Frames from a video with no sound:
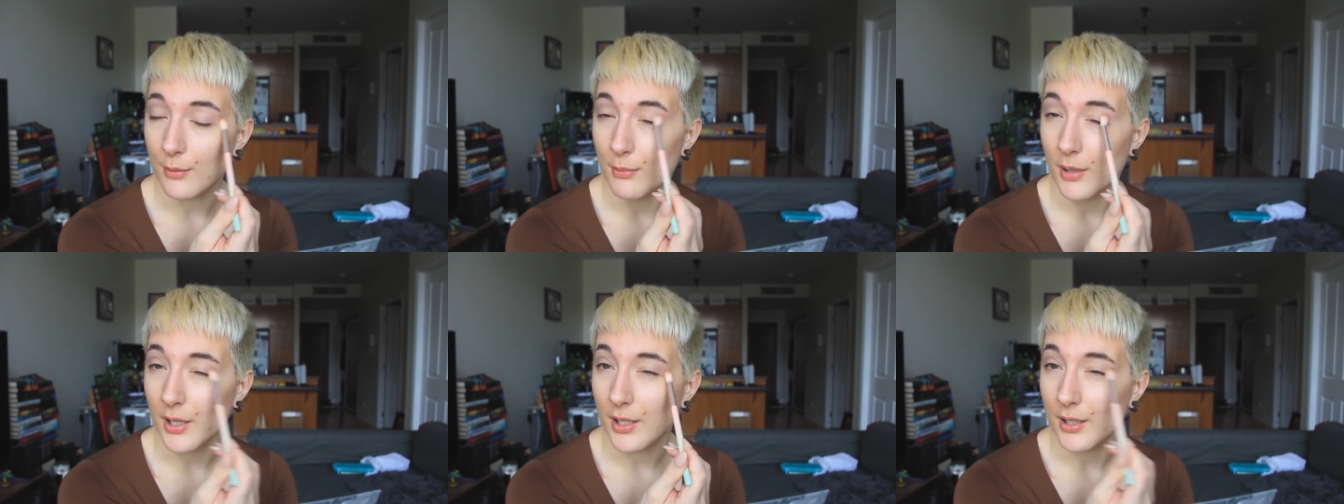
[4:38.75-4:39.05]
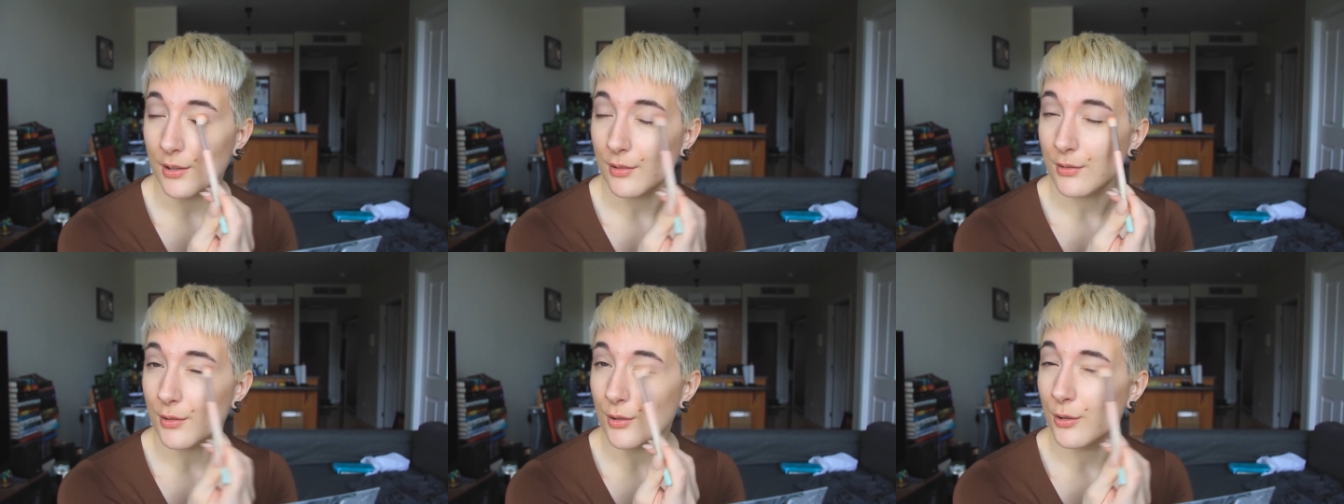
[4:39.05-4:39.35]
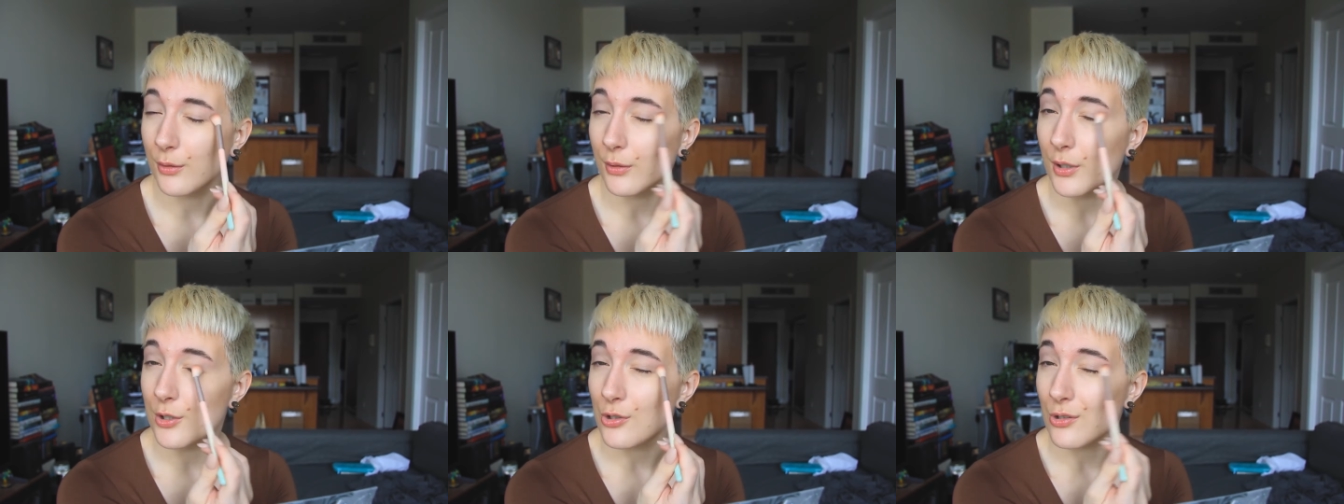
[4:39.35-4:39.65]
My
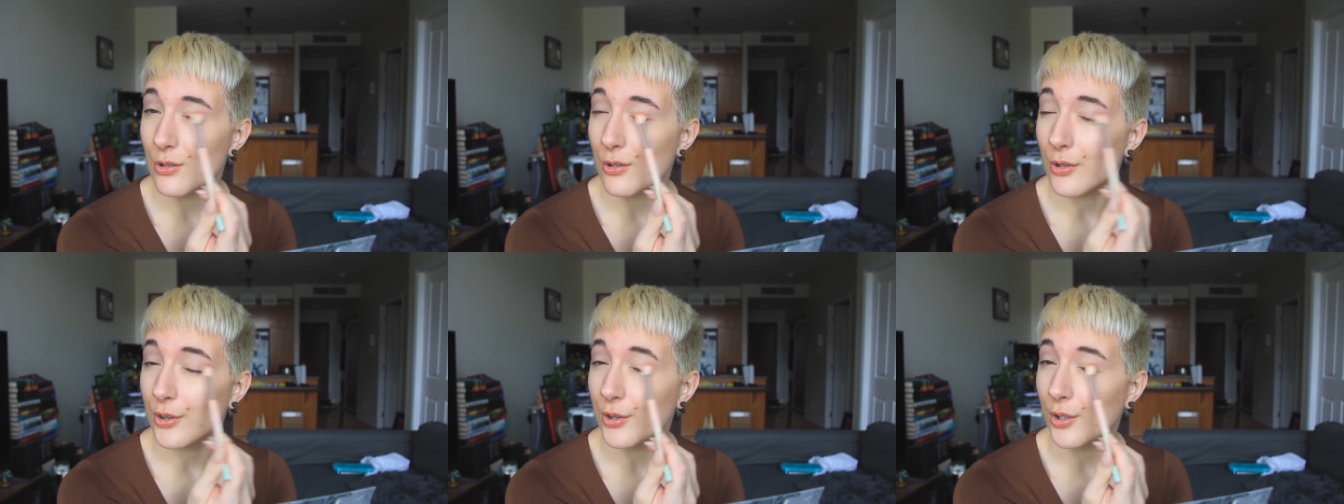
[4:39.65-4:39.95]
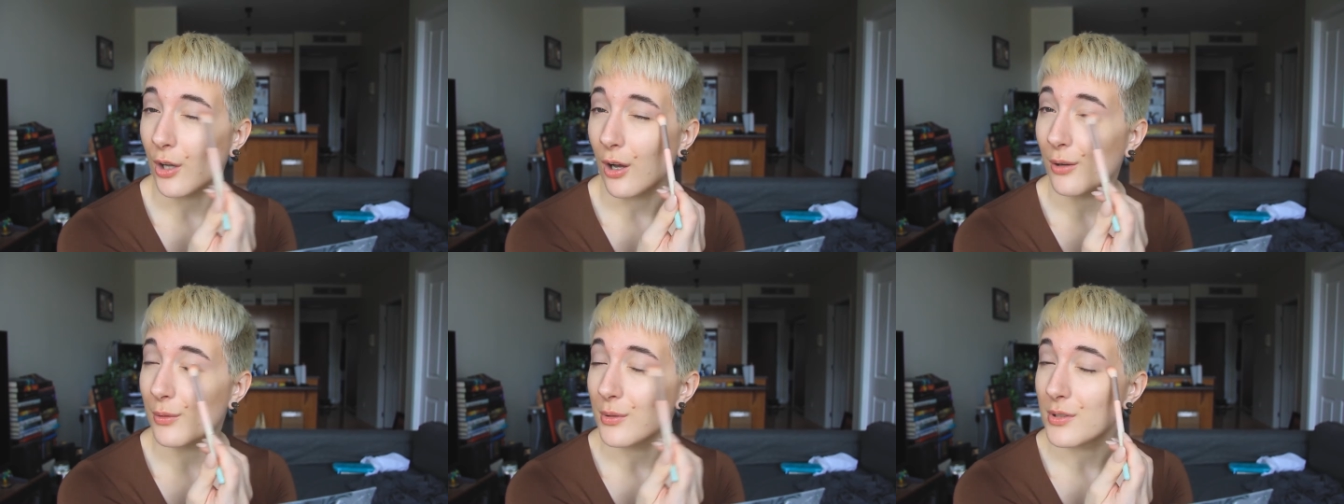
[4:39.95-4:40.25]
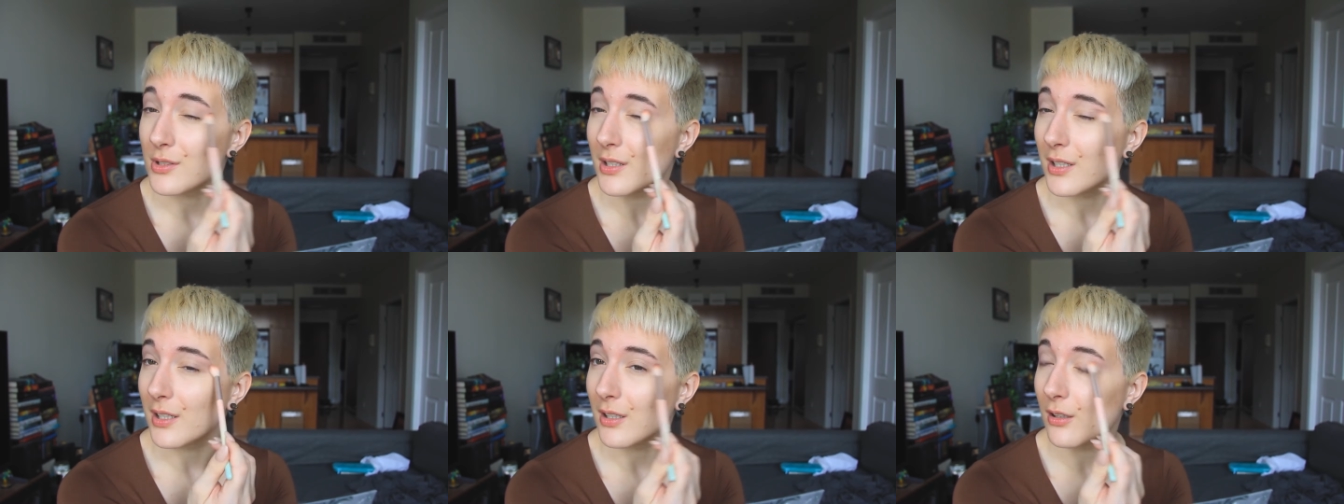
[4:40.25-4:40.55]
original thought
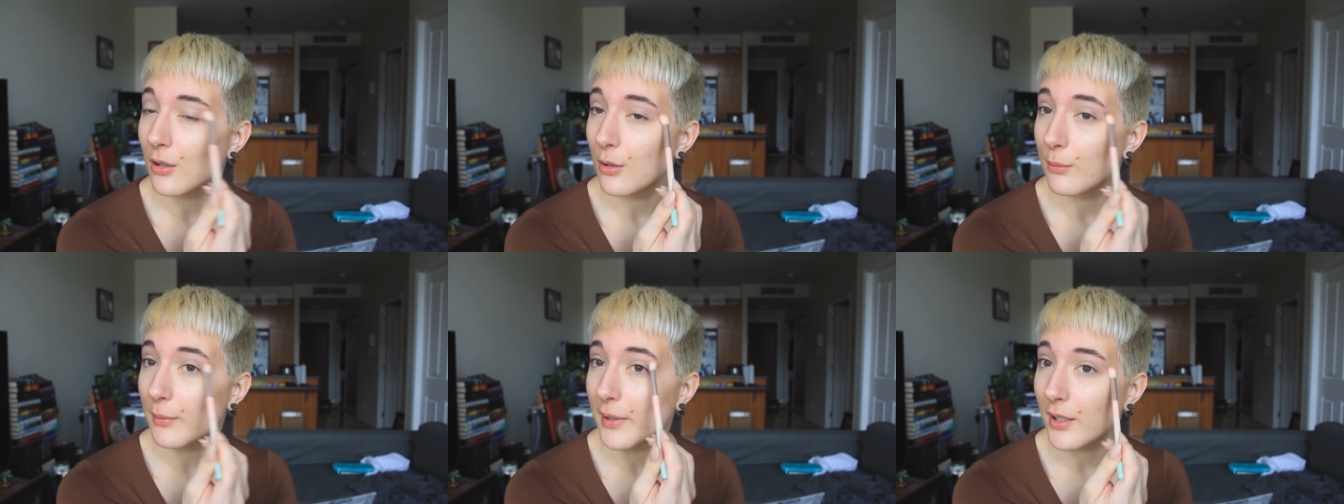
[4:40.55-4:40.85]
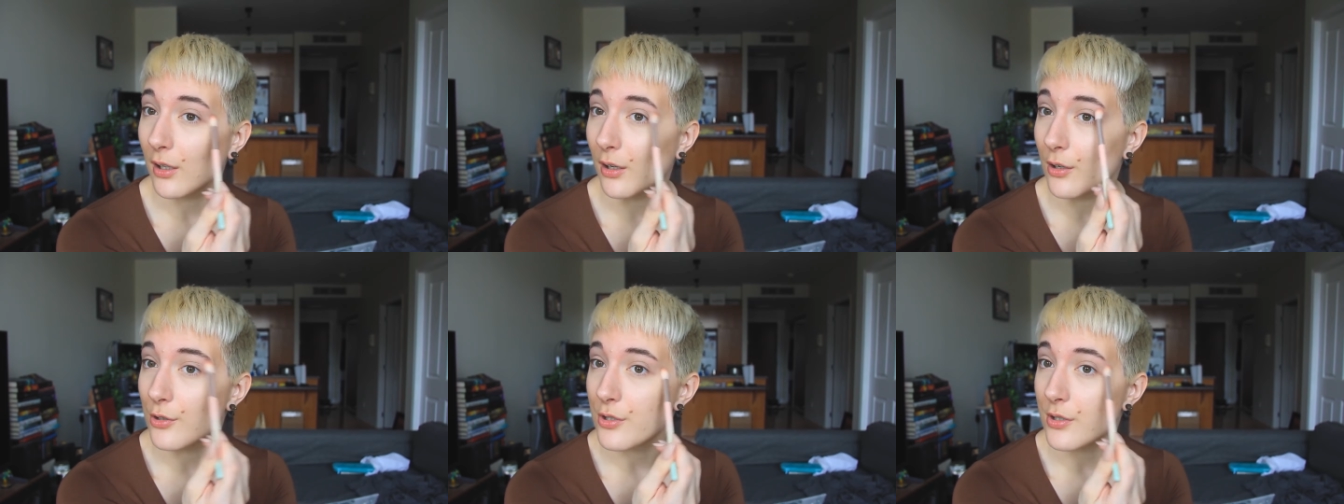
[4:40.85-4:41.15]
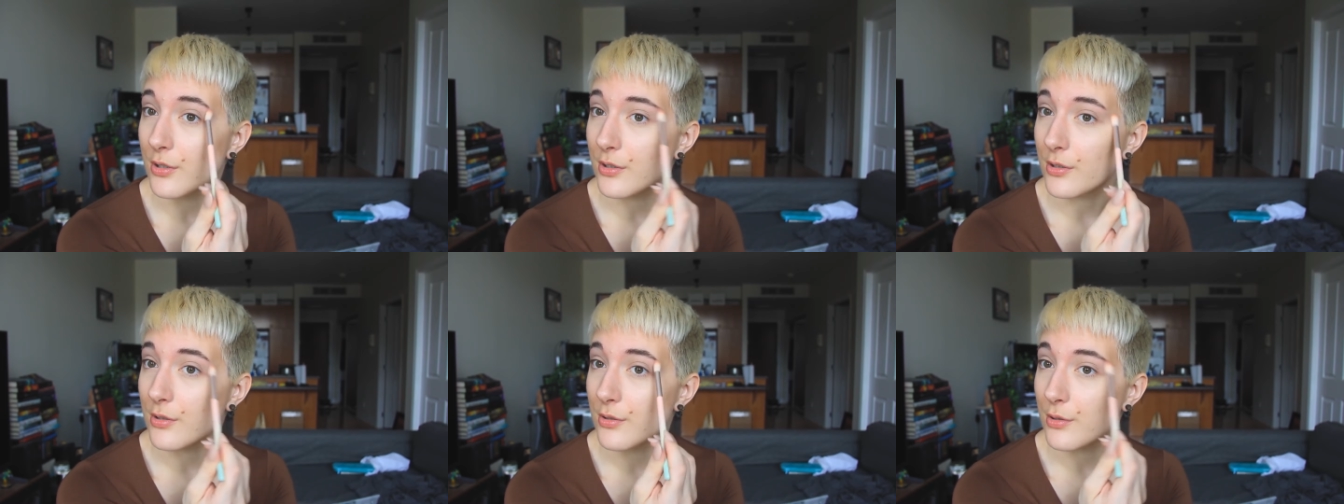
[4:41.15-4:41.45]
was like, oh my gosh,
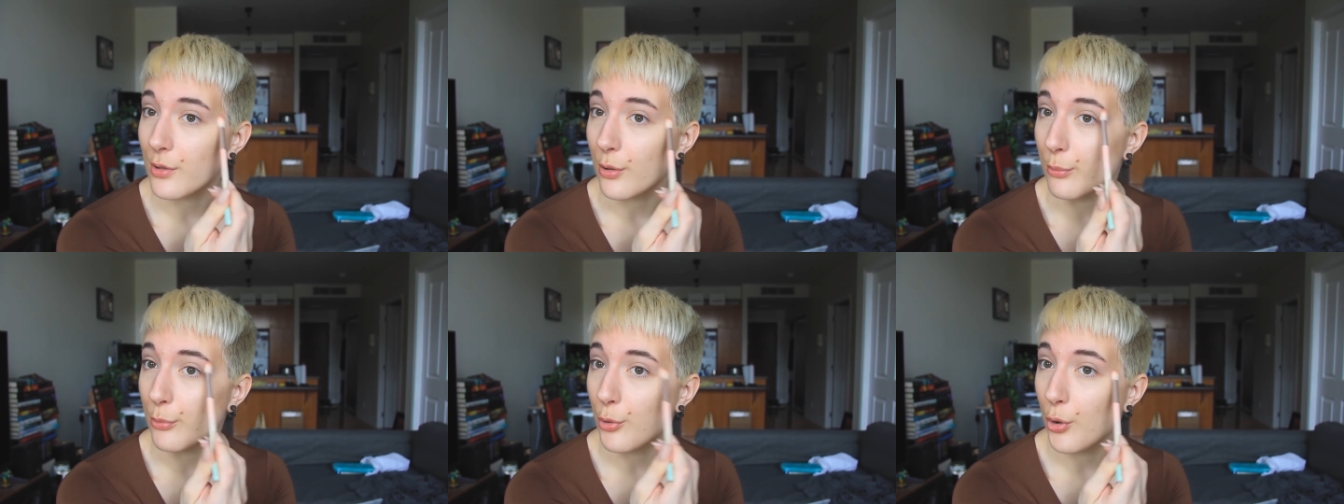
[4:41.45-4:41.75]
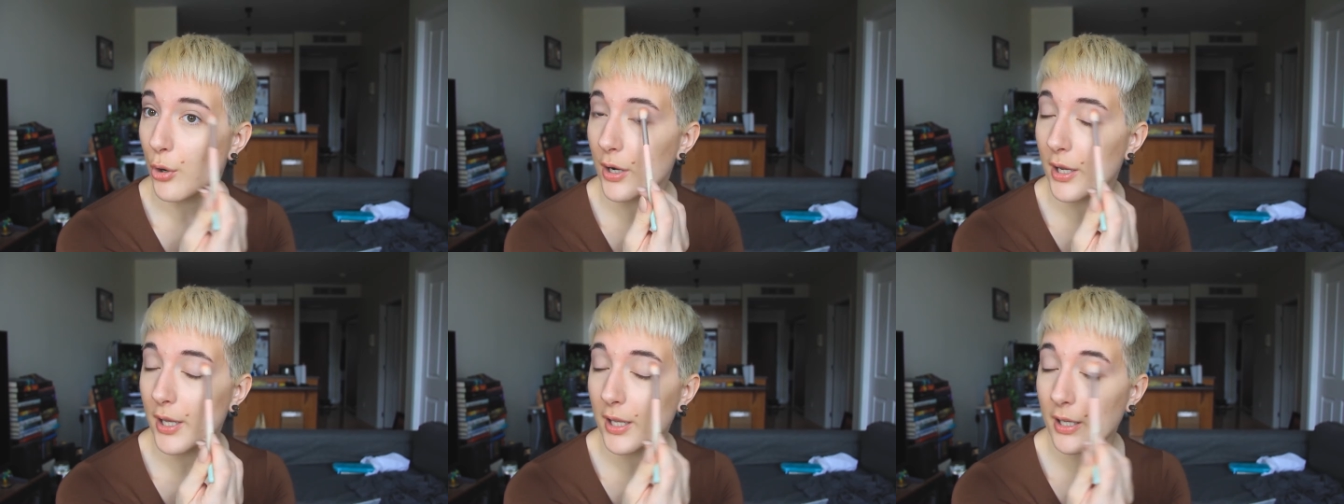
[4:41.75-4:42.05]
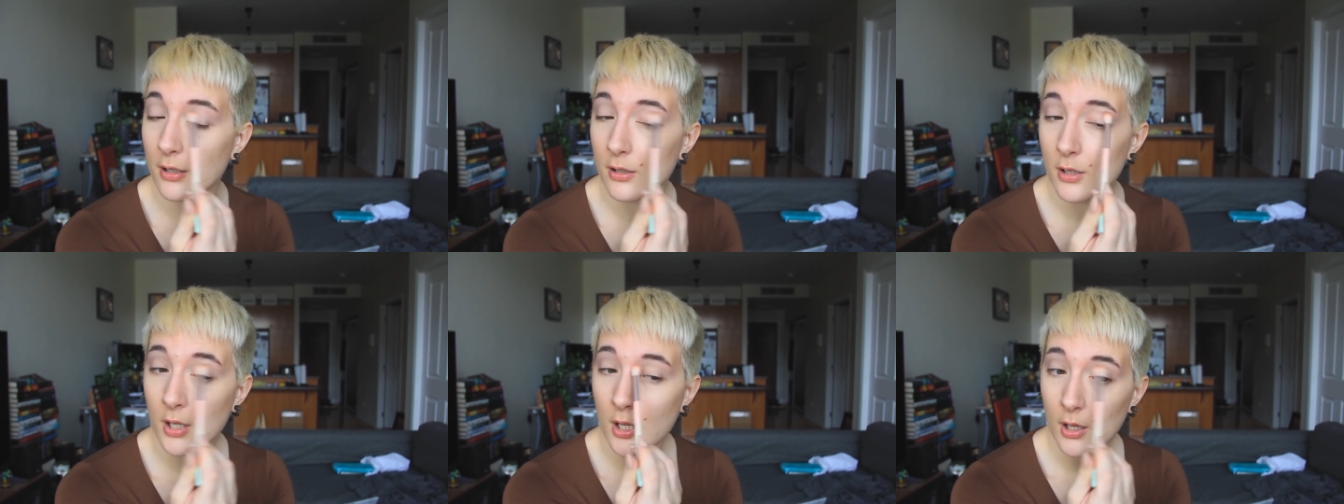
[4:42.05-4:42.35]
this is so
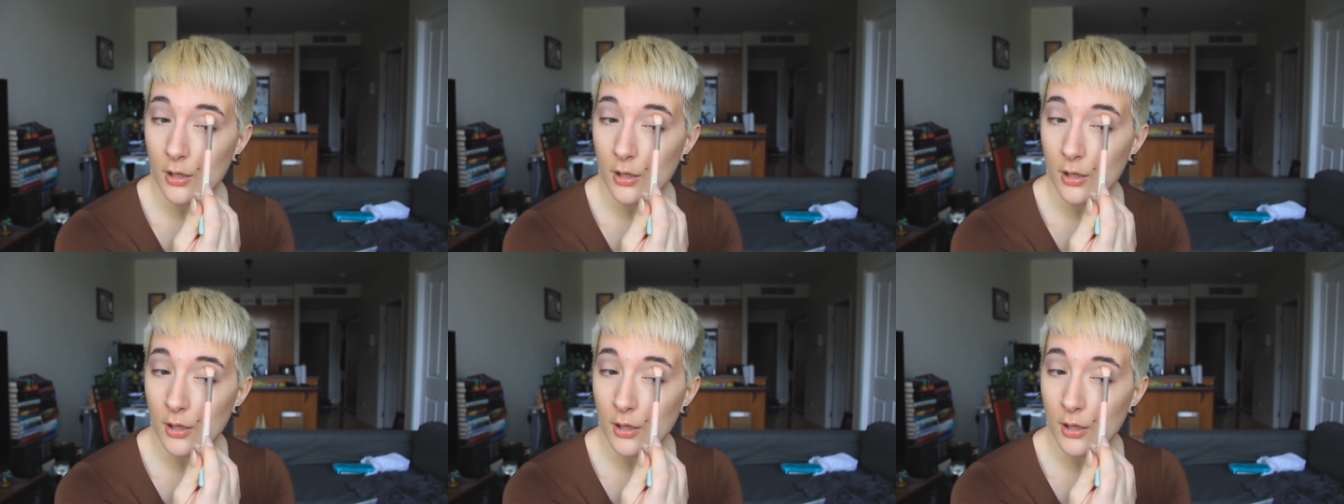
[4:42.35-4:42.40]
boring.